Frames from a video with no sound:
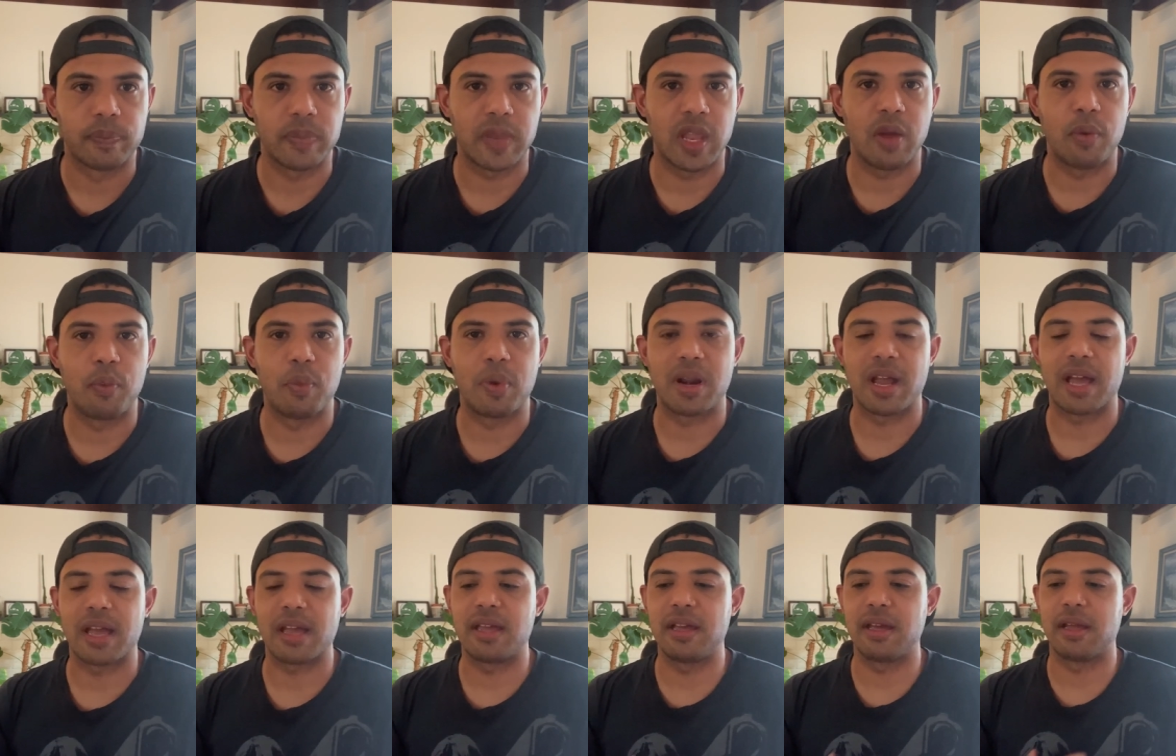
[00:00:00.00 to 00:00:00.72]
And when
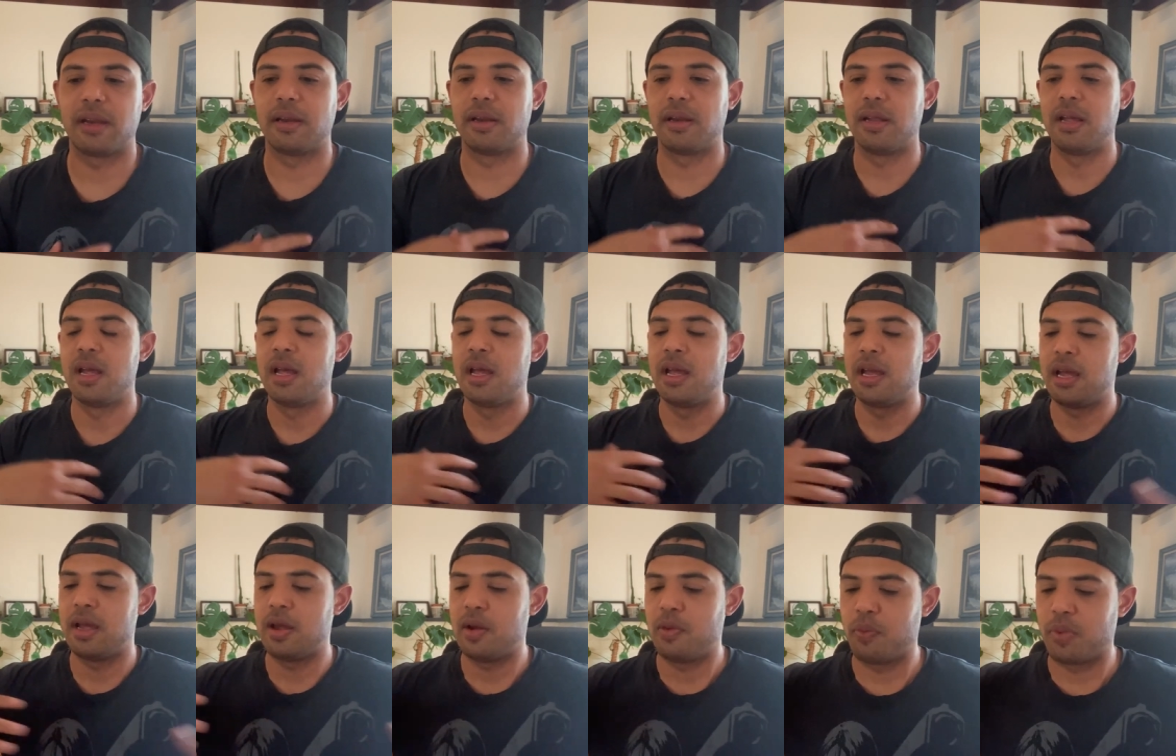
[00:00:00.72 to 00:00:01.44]
I can,
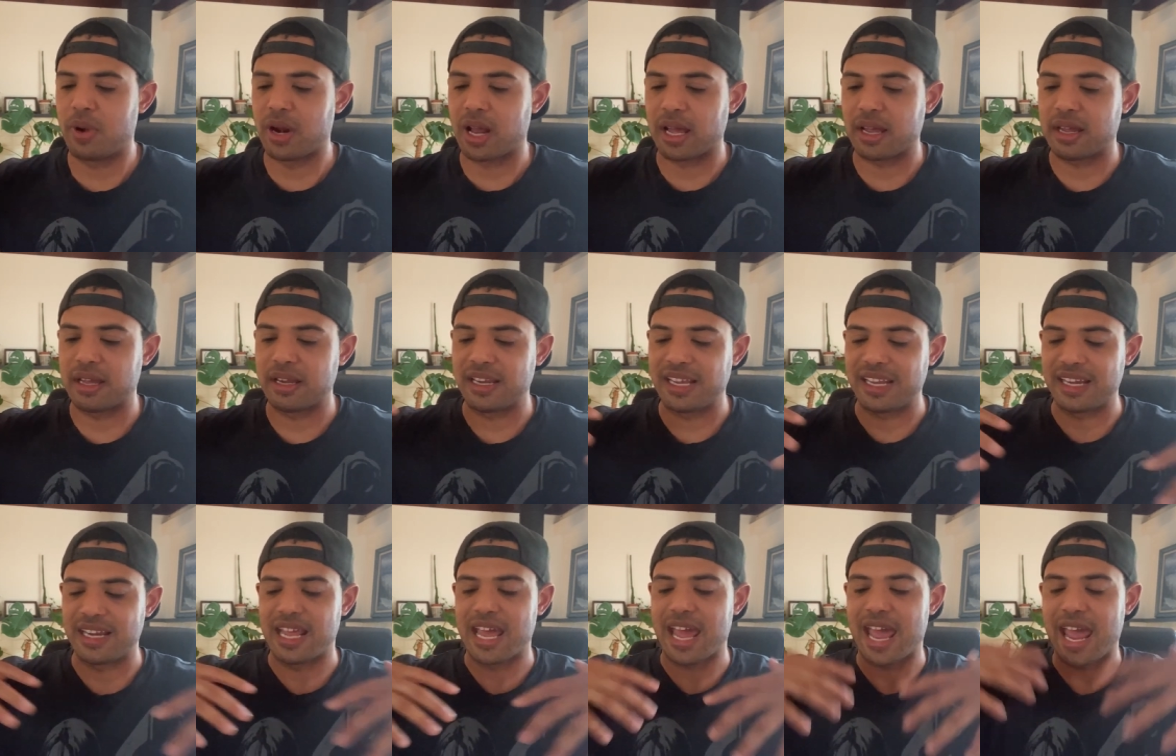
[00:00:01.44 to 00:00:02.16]
when I can
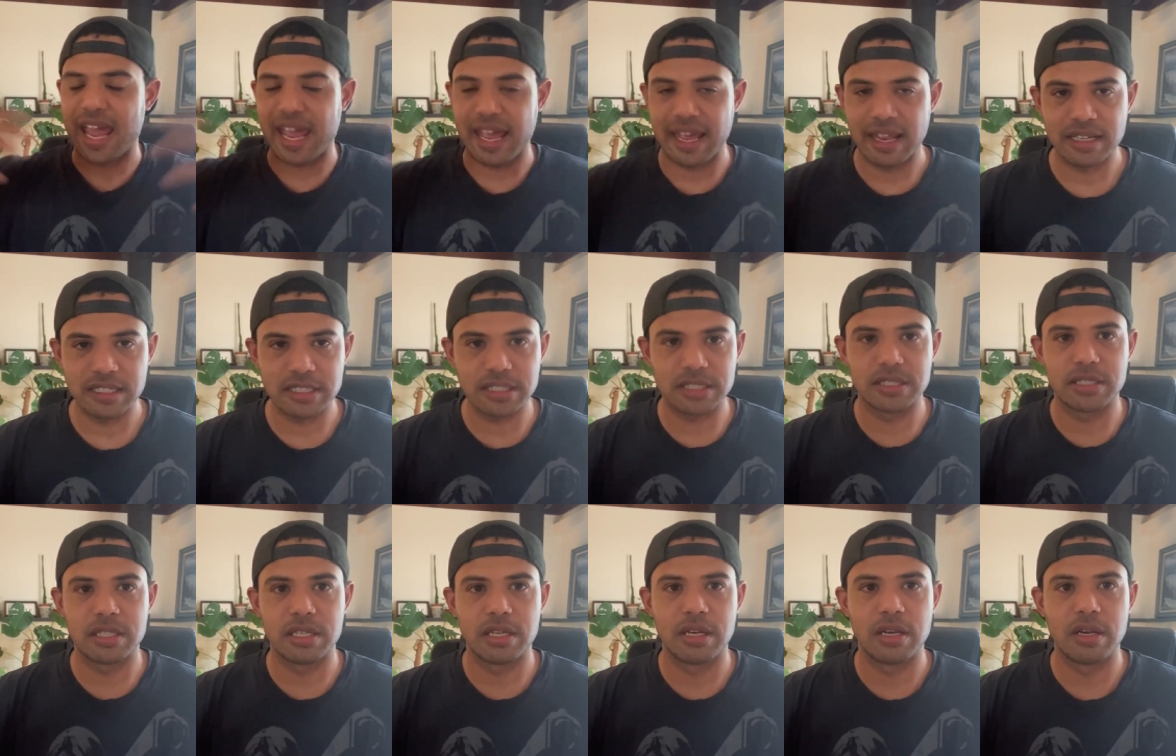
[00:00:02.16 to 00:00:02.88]

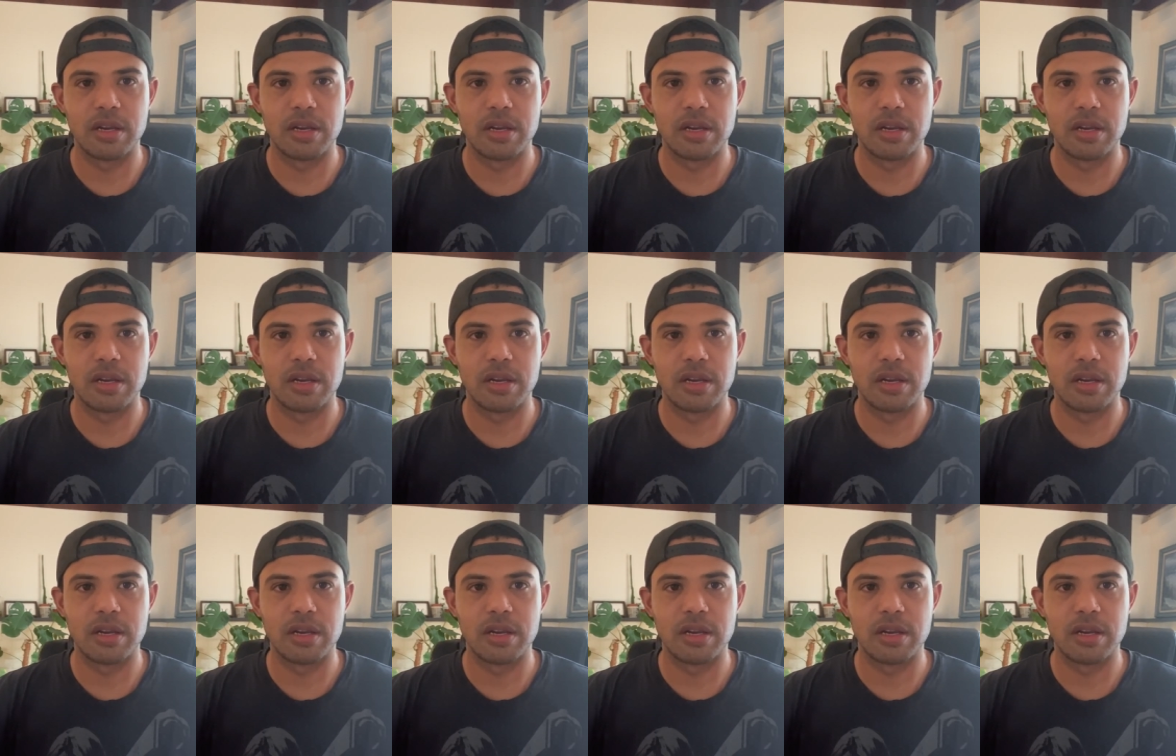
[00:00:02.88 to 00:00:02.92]
enhance